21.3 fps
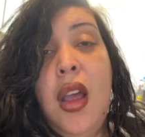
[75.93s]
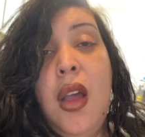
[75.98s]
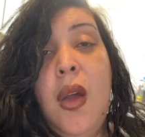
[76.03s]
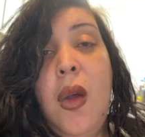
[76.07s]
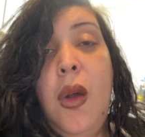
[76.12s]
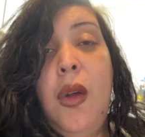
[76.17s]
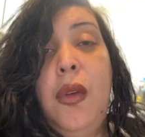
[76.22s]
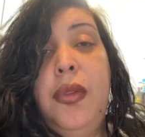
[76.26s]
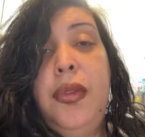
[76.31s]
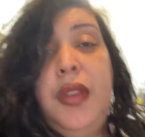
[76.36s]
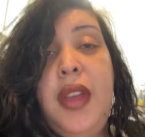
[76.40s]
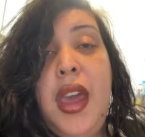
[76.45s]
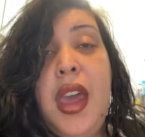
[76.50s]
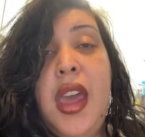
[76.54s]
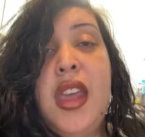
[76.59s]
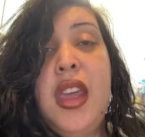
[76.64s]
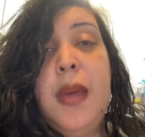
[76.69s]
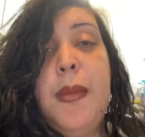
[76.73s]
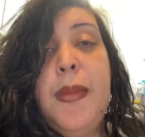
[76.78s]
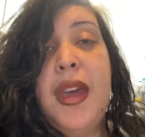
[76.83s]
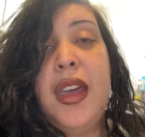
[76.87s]
hopefully I
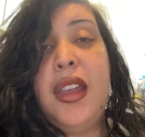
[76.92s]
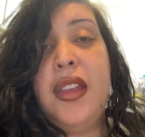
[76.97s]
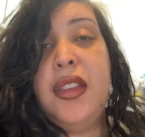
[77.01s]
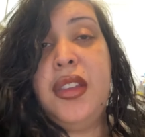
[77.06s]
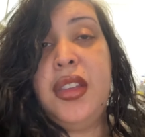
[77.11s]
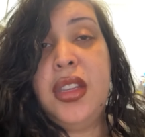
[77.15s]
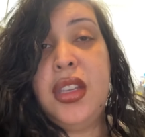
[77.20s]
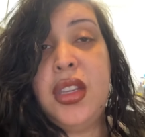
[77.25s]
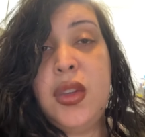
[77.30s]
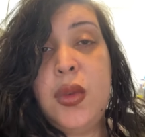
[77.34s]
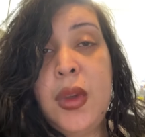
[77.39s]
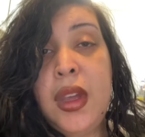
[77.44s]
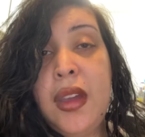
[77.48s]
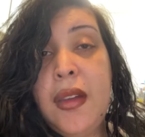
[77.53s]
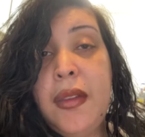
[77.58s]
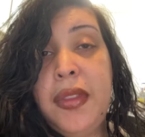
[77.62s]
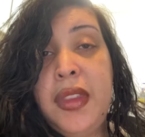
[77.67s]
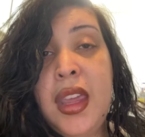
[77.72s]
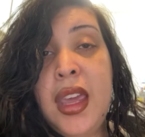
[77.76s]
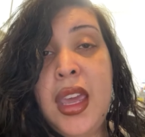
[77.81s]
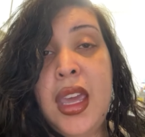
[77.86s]
can get back into the swing
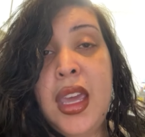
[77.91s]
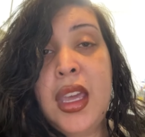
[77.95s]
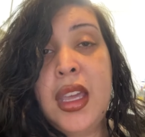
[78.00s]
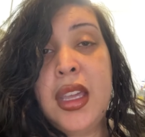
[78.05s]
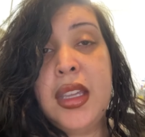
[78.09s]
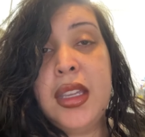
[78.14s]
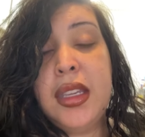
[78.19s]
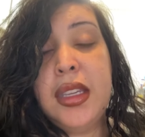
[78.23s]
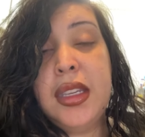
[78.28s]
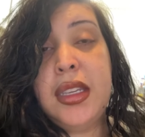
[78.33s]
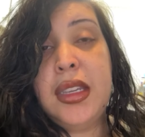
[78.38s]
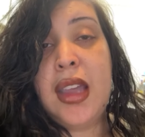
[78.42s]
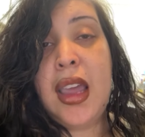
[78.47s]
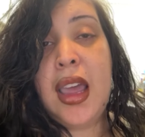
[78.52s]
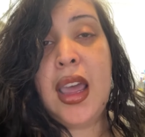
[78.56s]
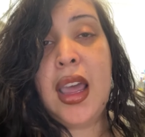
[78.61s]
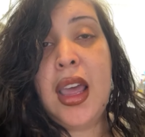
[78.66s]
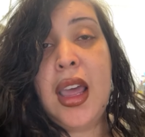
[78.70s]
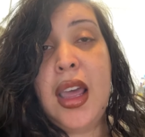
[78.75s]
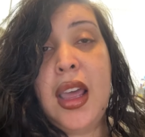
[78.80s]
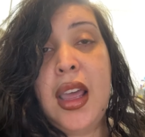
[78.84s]
of things,
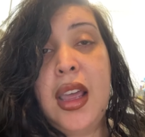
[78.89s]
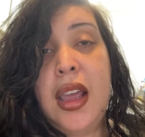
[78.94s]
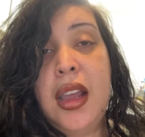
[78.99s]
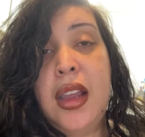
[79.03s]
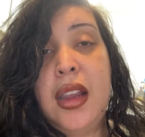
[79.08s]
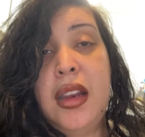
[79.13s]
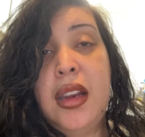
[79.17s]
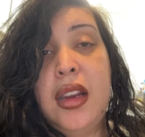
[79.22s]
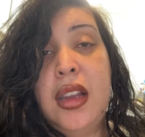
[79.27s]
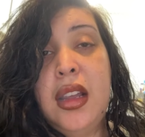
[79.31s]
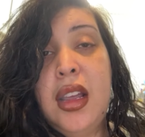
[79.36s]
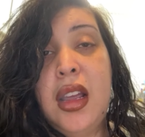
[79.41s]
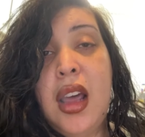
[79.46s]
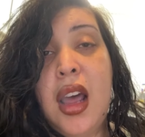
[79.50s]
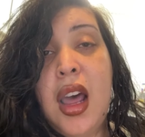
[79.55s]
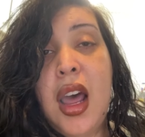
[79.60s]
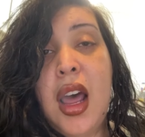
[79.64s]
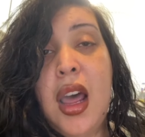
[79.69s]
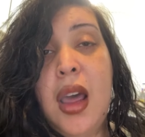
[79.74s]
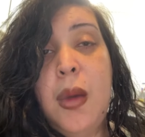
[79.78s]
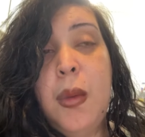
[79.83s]
and
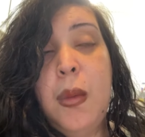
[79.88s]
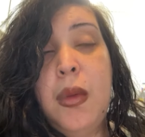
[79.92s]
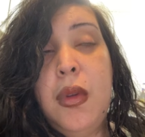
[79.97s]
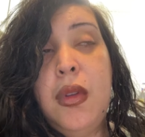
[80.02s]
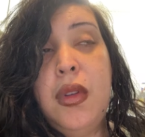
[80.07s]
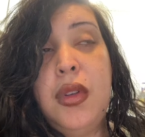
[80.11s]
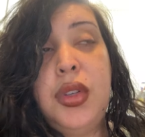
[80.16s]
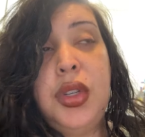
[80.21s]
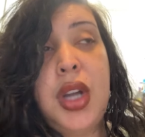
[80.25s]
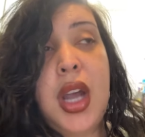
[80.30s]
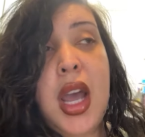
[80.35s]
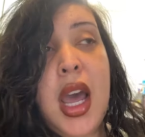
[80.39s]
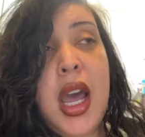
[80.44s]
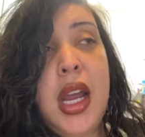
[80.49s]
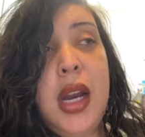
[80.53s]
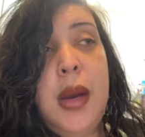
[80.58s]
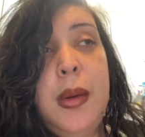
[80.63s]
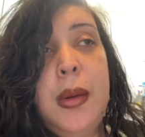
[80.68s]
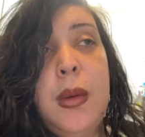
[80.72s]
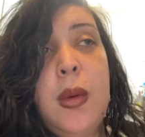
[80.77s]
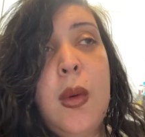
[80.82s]
I will try
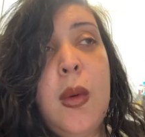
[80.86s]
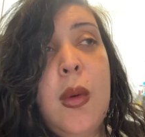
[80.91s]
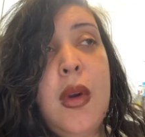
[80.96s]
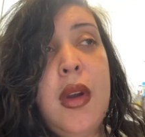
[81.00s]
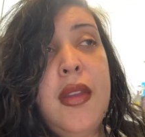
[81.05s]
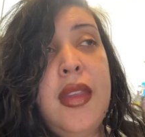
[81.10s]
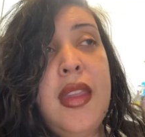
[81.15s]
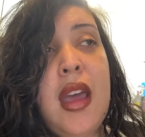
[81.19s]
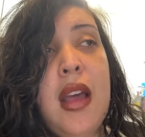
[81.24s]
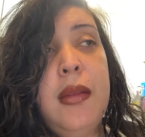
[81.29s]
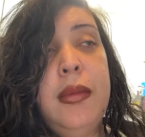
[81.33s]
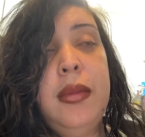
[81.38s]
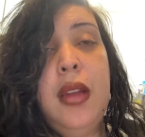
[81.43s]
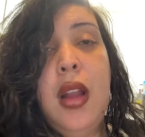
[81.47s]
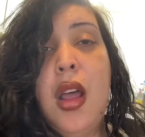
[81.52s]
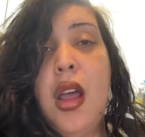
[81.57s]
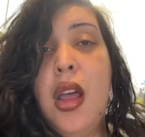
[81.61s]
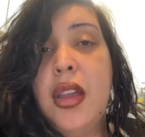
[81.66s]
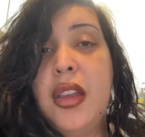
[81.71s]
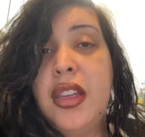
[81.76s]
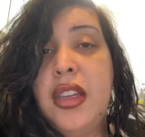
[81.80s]
to record that
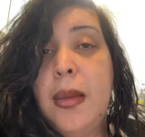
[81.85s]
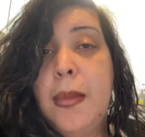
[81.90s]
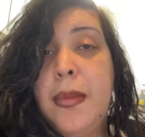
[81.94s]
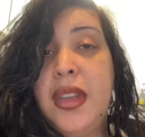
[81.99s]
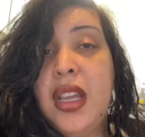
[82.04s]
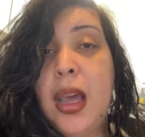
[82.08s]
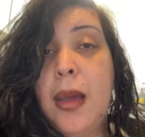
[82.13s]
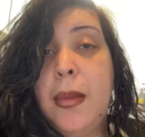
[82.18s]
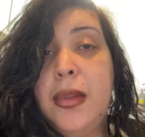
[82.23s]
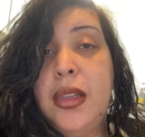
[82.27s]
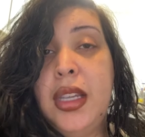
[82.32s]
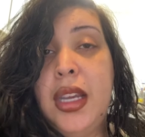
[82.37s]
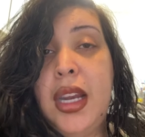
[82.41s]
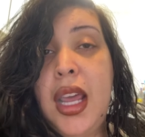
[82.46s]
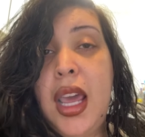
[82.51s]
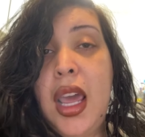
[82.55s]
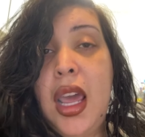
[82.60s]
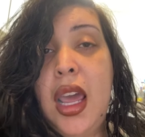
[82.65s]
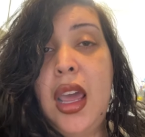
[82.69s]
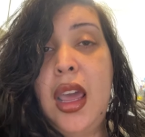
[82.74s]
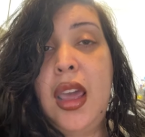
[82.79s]
vlog sometime
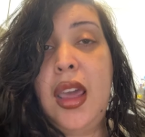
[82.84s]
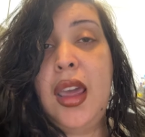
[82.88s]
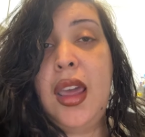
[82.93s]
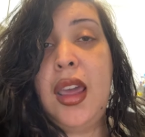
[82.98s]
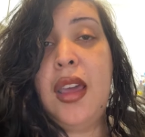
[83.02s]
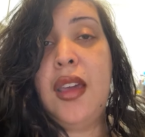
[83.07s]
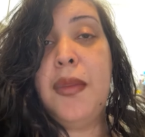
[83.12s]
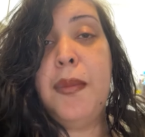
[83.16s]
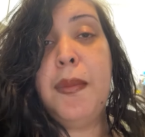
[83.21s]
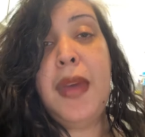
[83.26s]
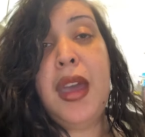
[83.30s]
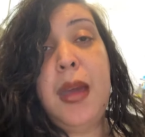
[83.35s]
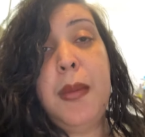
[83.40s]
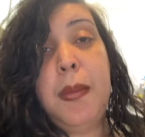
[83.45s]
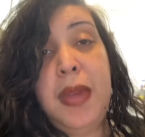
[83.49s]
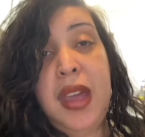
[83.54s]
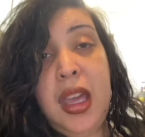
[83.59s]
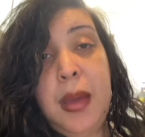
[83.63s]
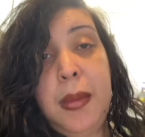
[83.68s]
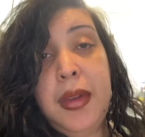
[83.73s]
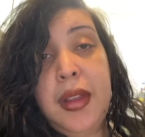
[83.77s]
today if my
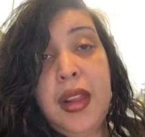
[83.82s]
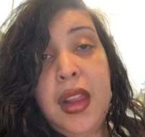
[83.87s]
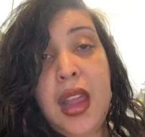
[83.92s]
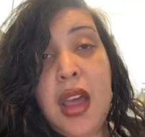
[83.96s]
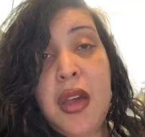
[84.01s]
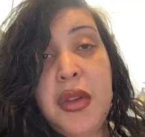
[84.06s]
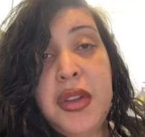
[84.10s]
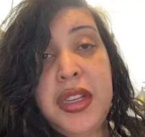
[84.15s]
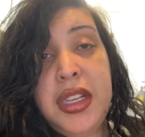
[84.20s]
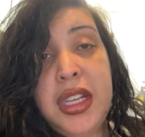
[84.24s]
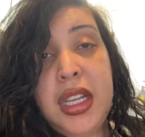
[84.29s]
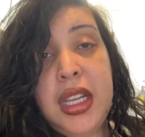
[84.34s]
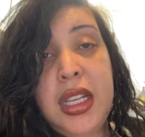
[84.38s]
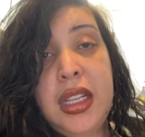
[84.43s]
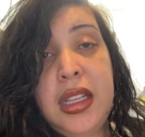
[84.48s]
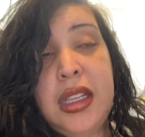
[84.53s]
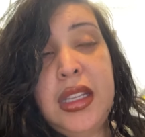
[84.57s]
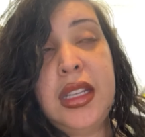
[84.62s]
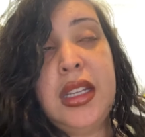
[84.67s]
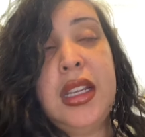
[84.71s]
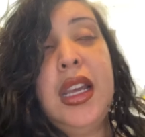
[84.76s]
baby allows
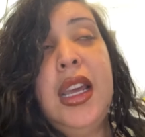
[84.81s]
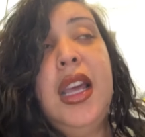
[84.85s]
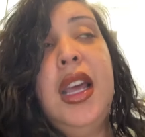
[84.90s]
it.